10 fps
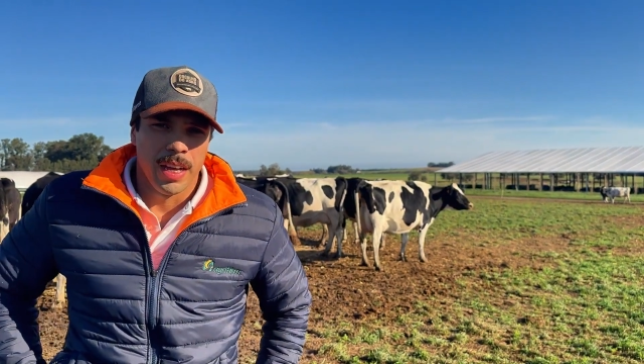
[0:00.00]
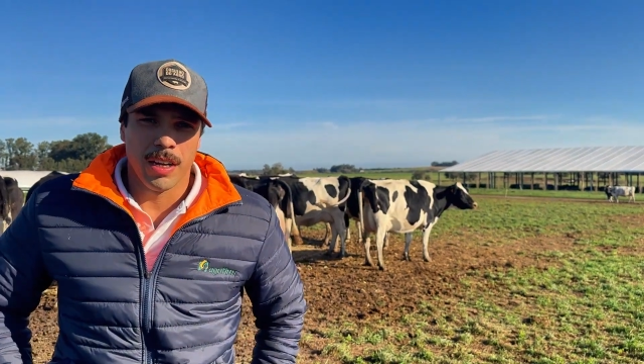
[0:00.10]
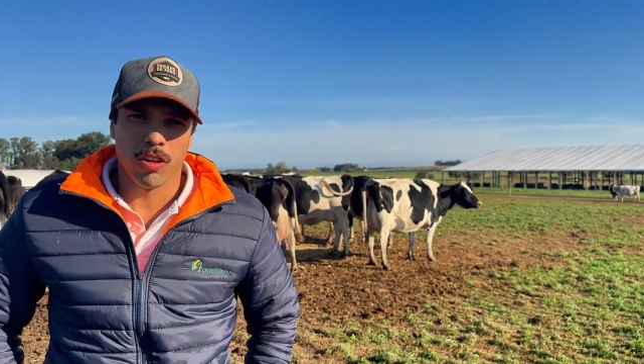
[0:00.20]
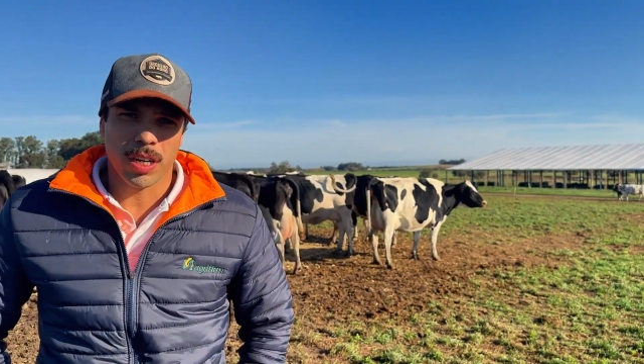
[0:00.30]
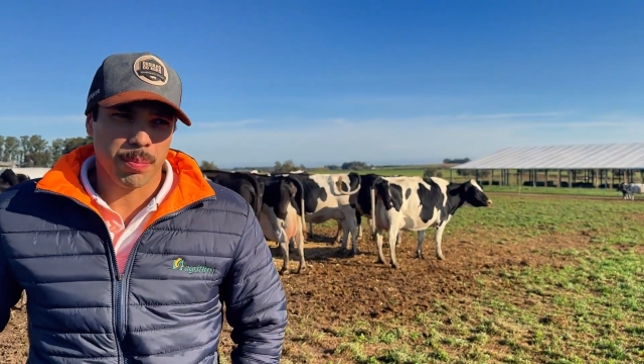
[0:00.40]

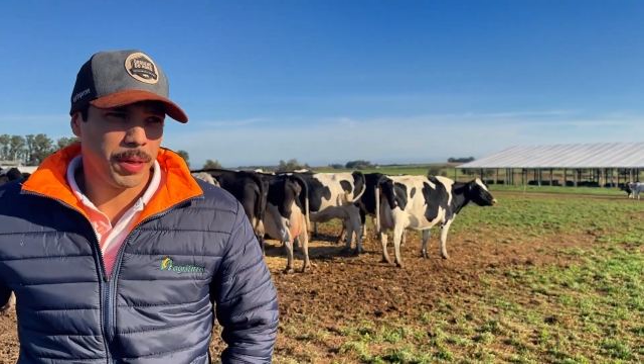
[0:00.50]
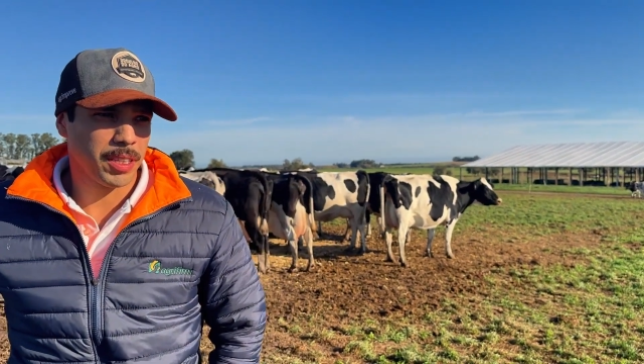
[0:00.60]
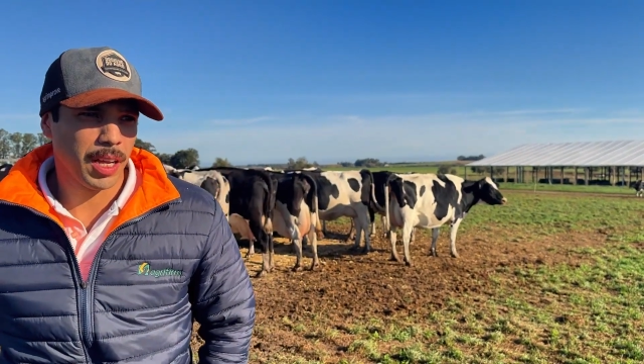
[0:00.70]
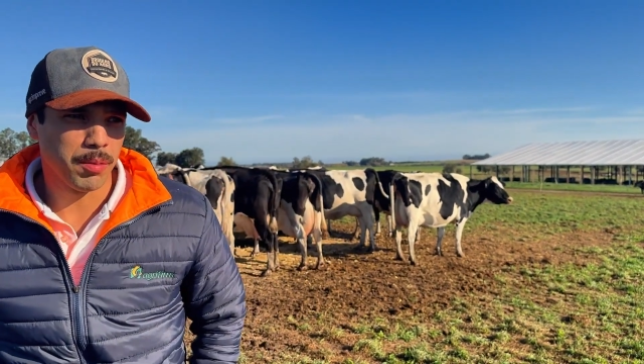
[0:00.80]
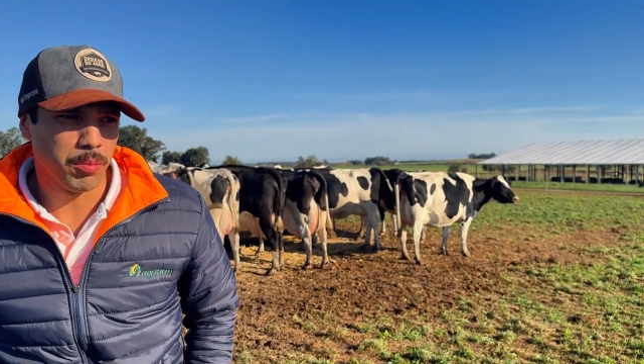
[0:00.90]
calving
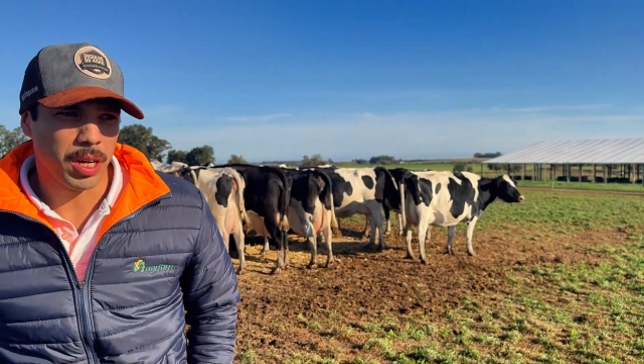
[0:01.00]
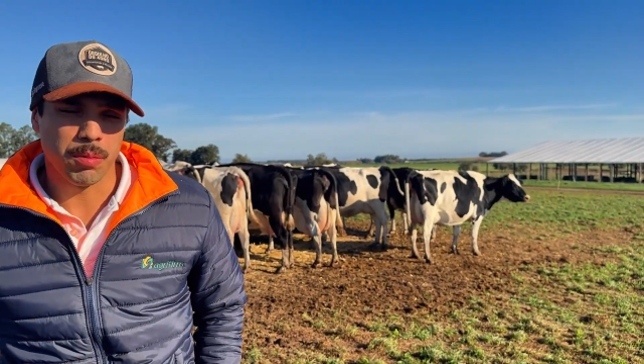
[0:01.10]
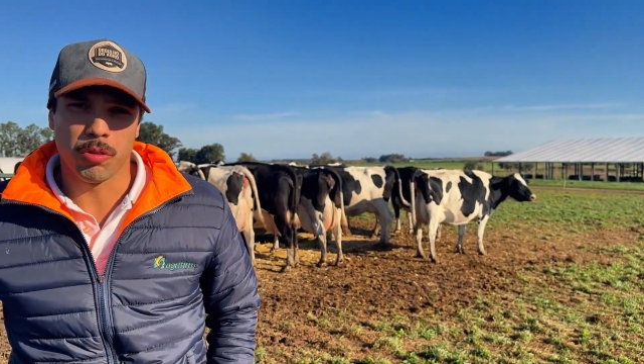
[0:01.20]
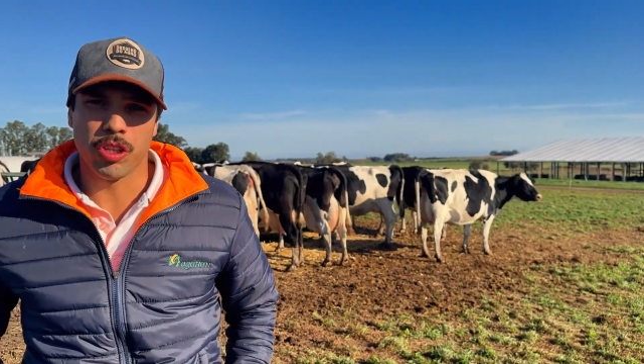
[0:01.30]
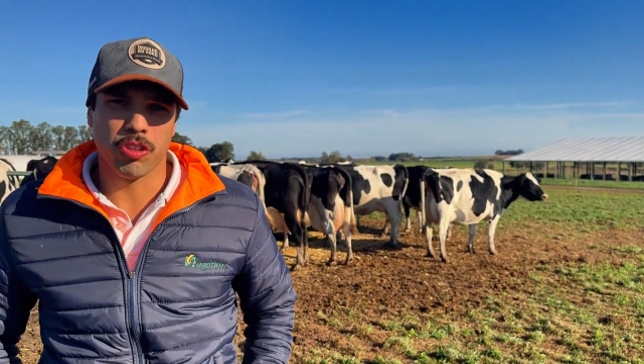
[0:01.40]

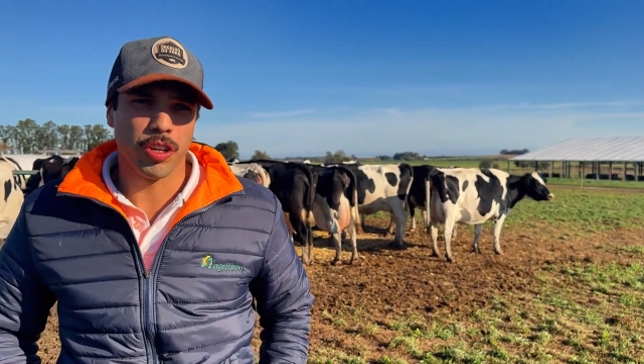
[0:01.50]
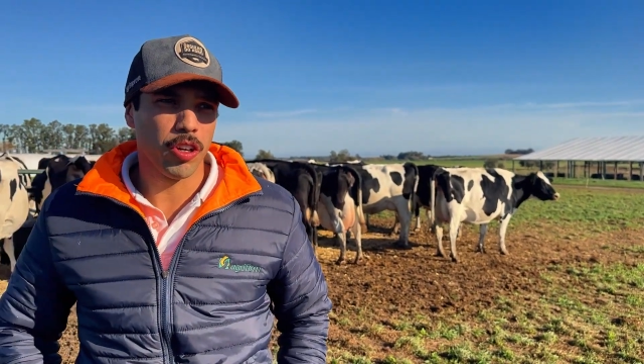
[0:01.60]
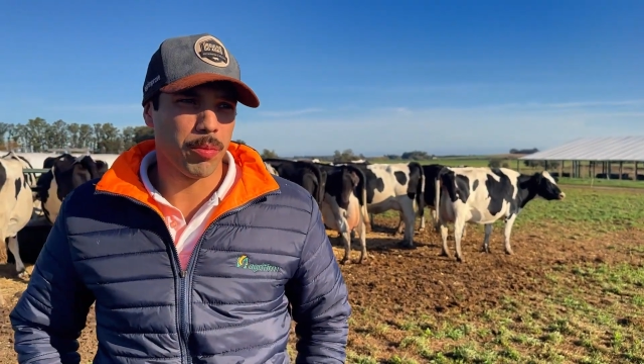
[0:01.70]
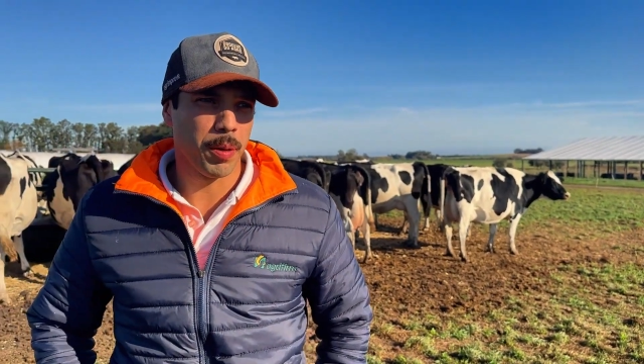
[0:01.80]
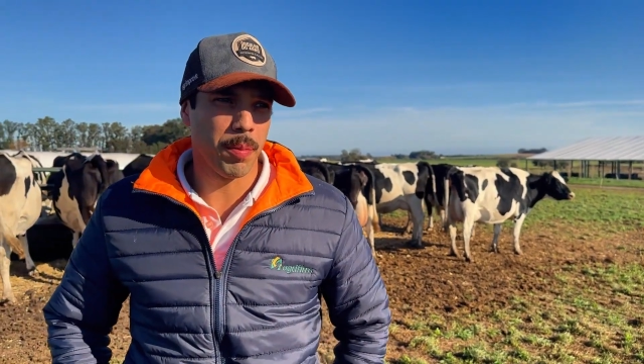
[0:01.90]
monitoring
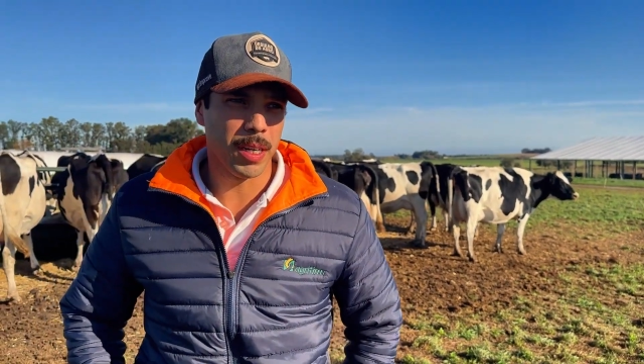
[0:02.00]
nowadays,